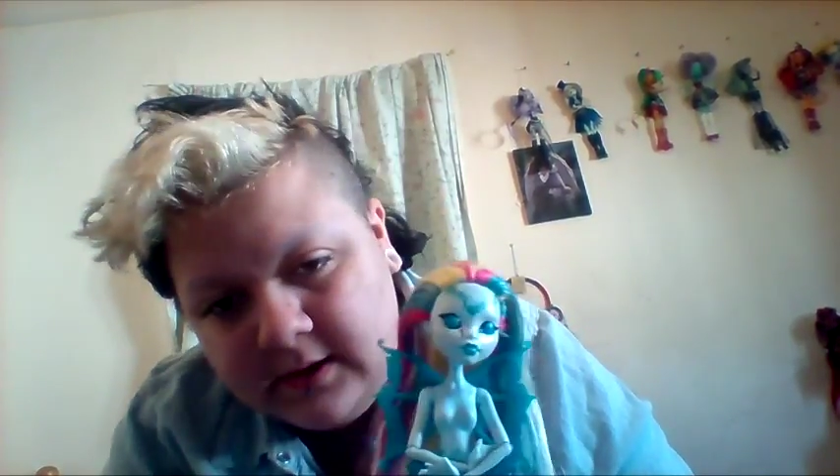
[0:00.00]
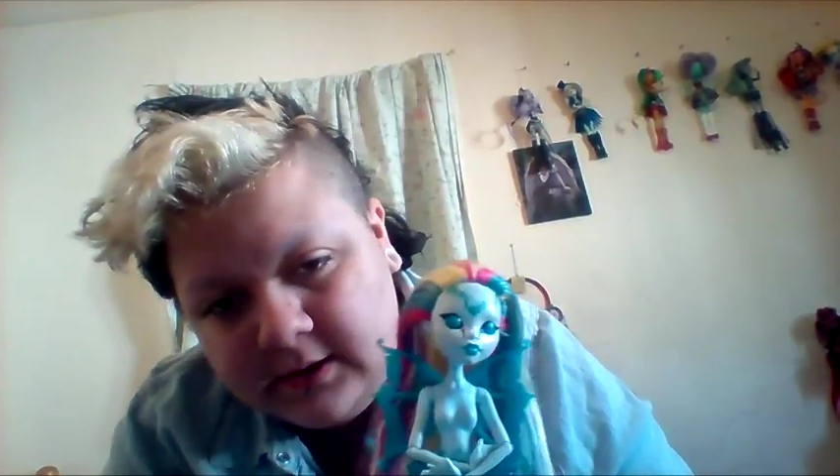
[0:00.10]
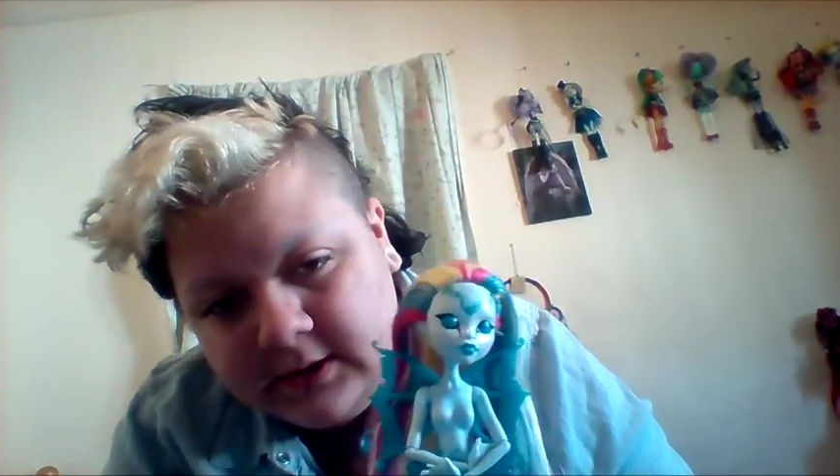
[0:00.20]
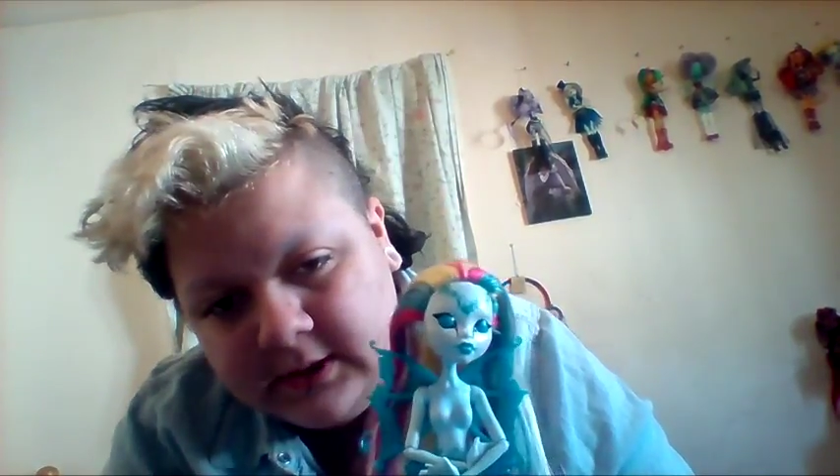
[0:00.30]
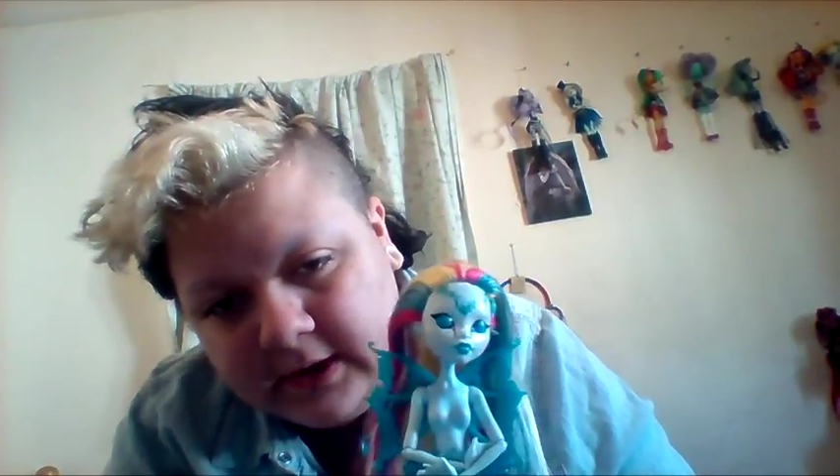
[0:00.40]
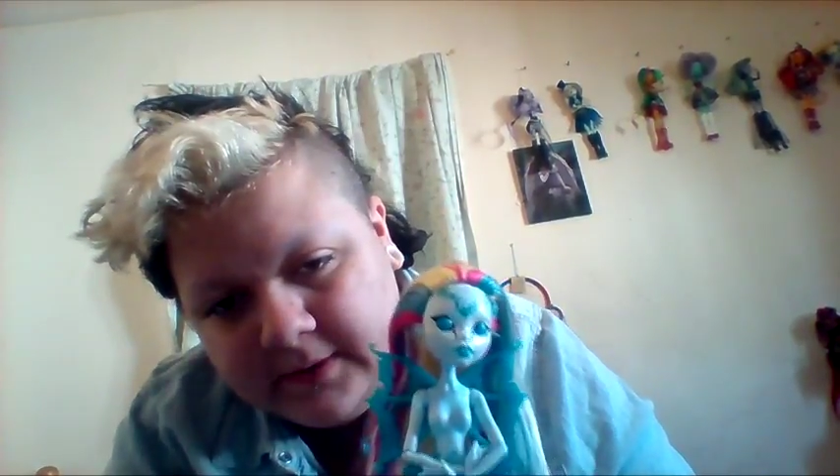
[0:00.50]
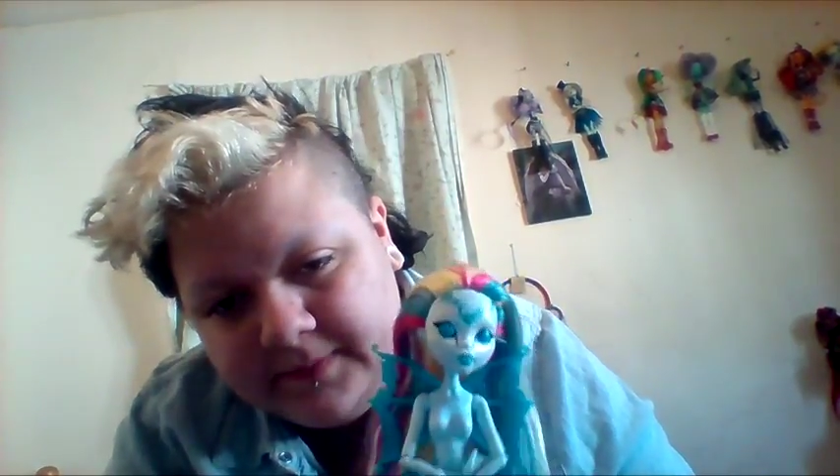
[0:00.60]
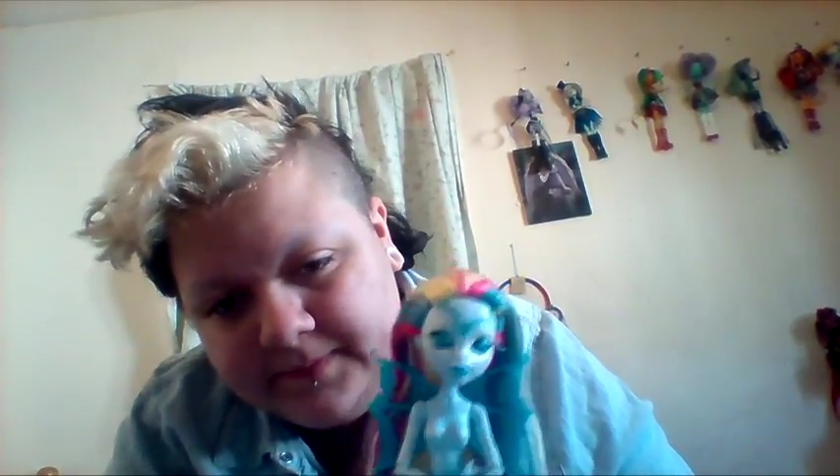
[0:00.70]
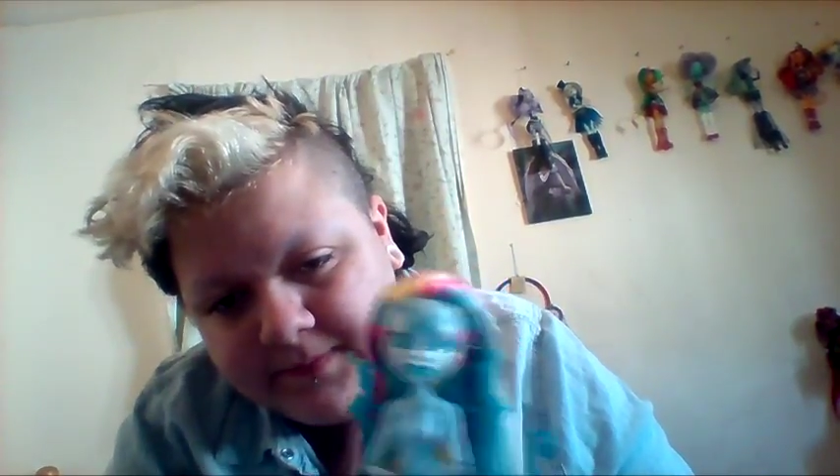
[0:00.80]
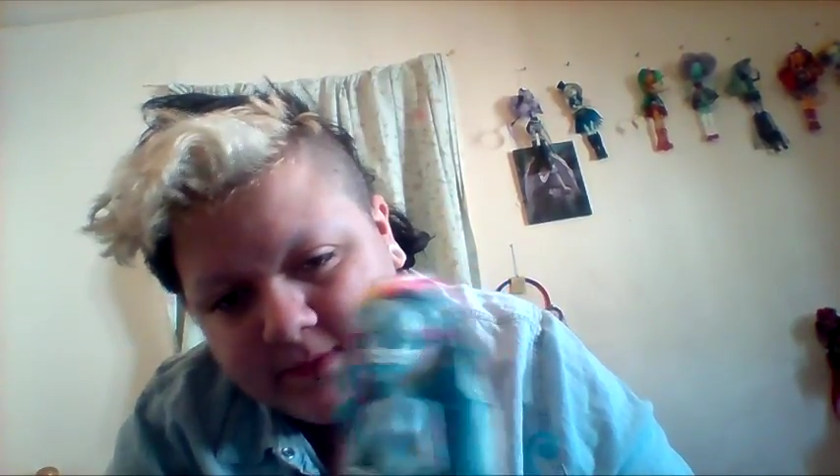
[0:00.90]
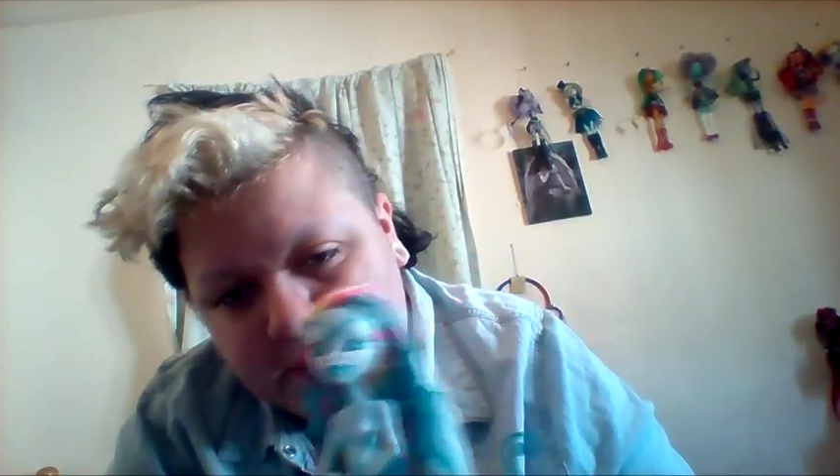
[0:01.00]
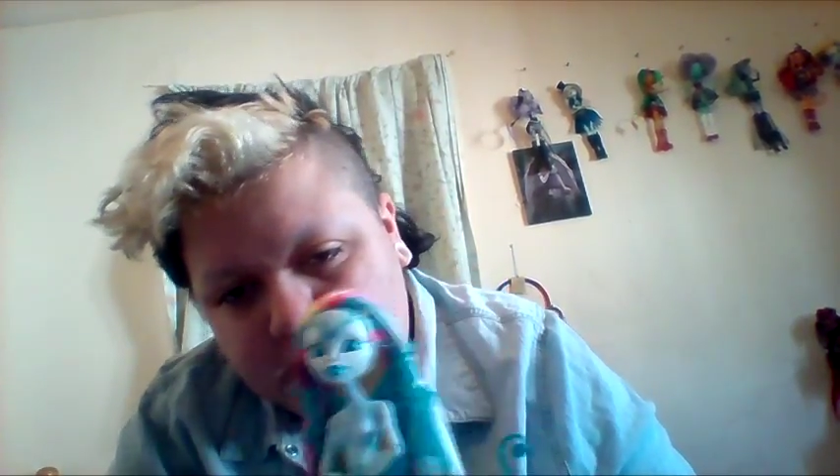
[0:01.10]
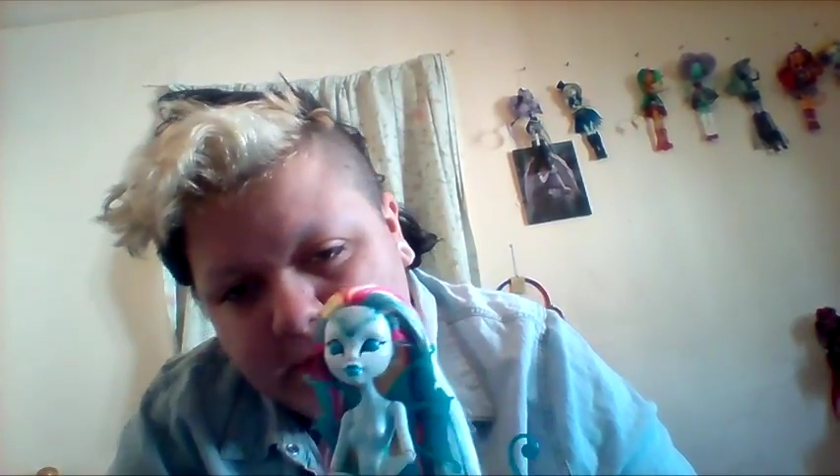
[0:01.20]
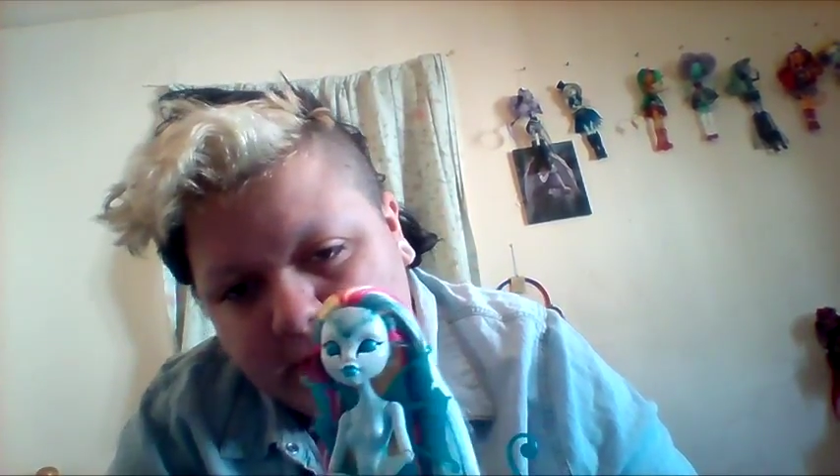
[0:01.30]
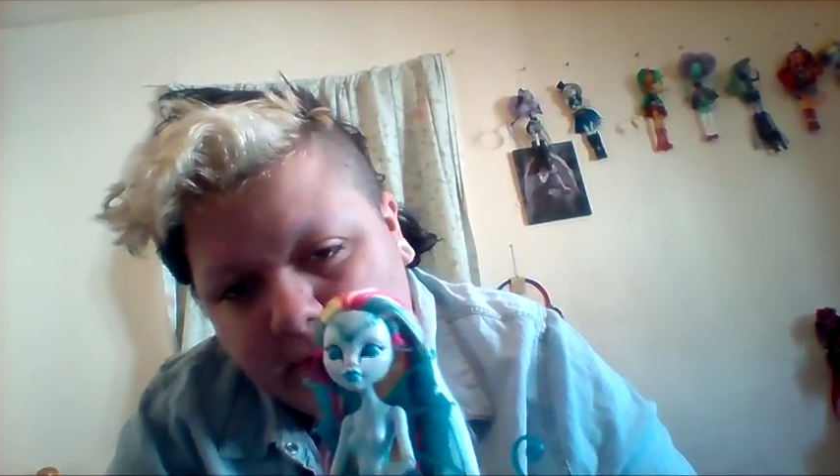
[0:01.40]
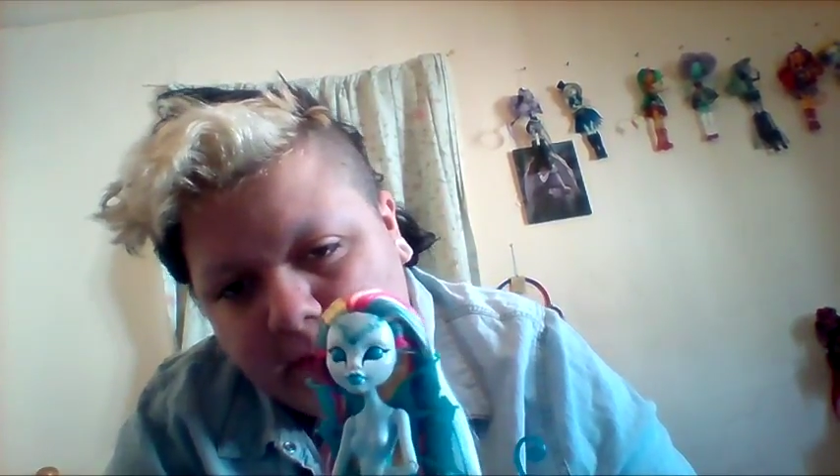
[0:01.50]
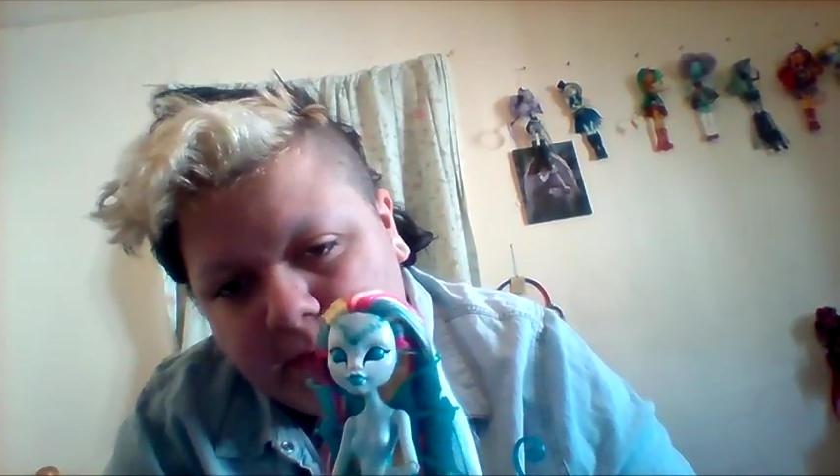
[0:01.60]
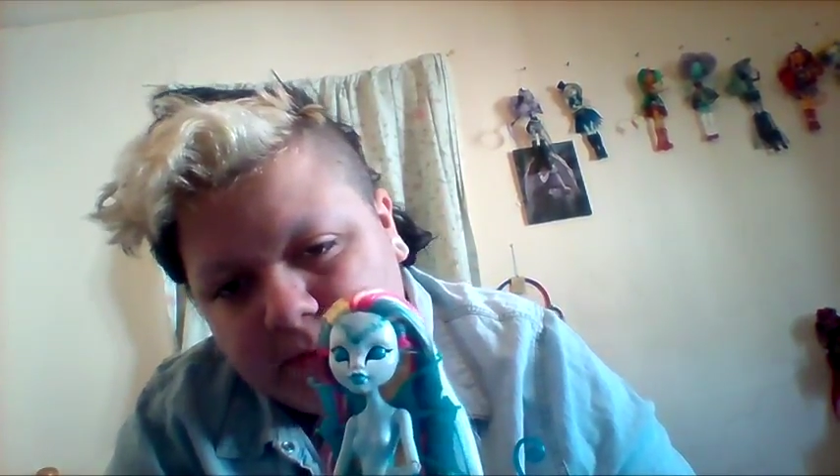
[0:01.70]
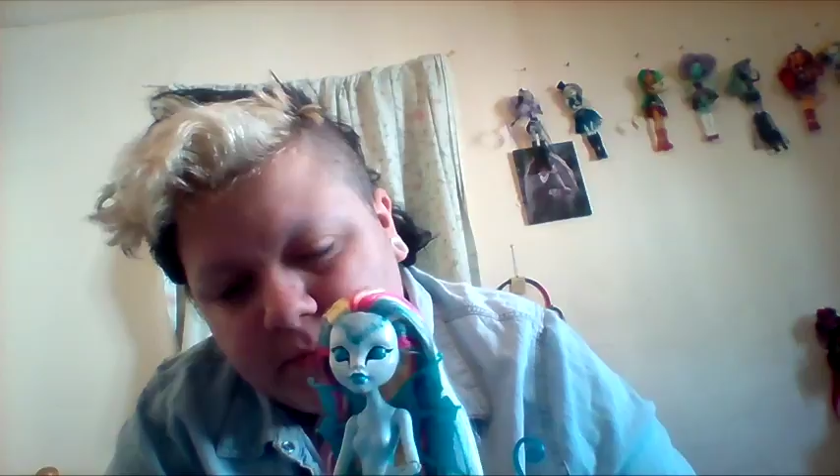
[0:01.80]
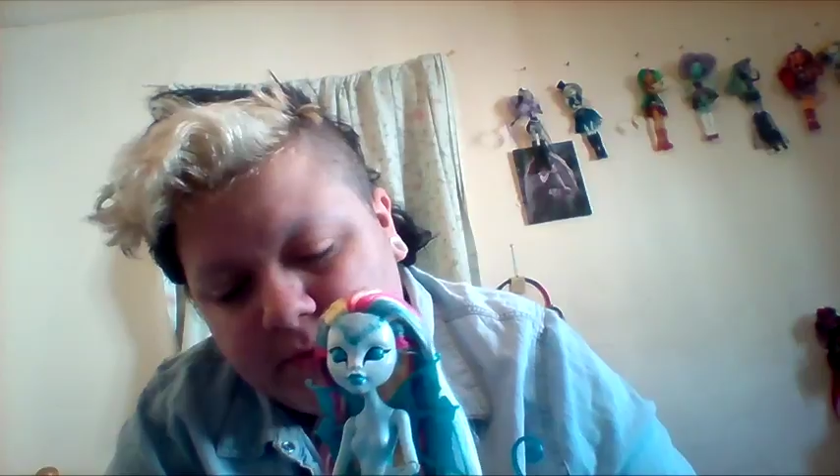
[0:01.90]
So,
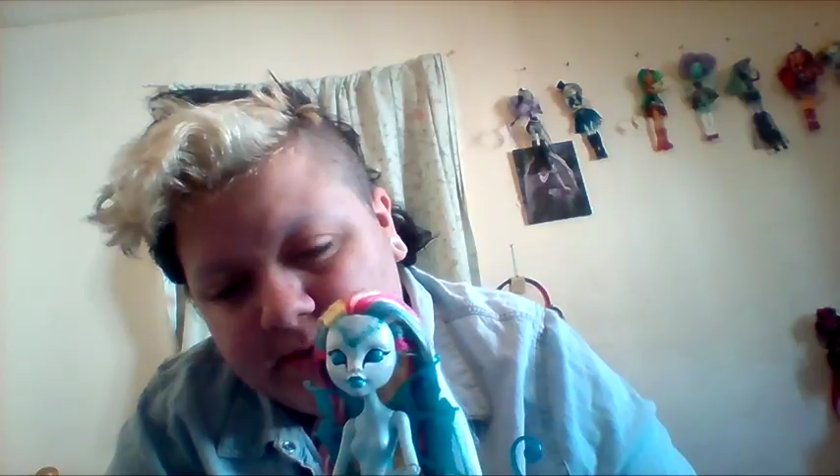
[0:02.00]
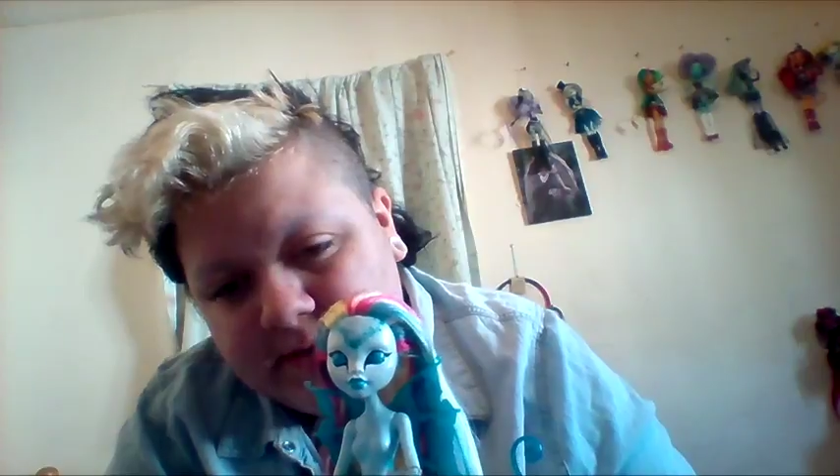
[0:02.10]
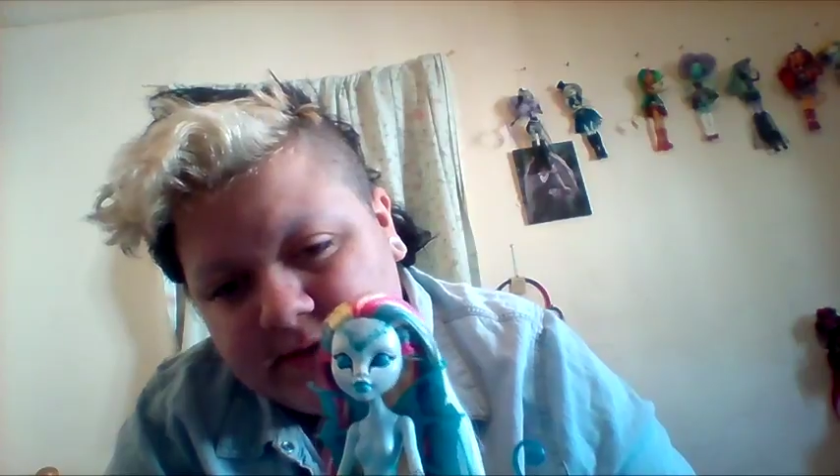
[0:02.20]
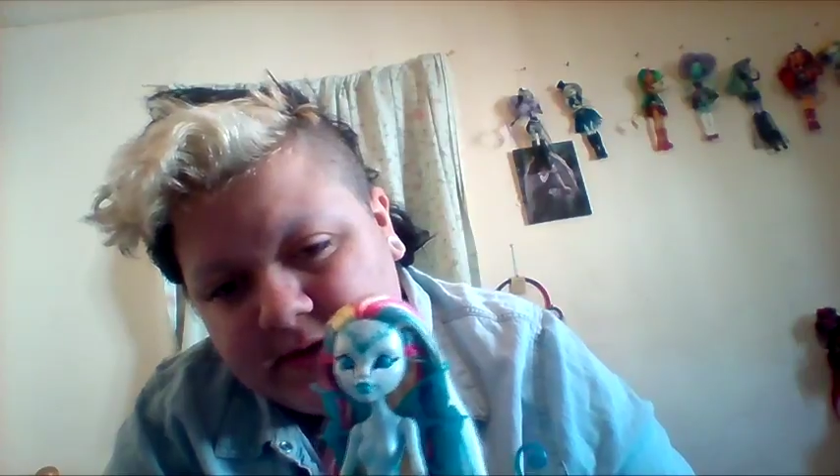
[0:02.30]
I wanted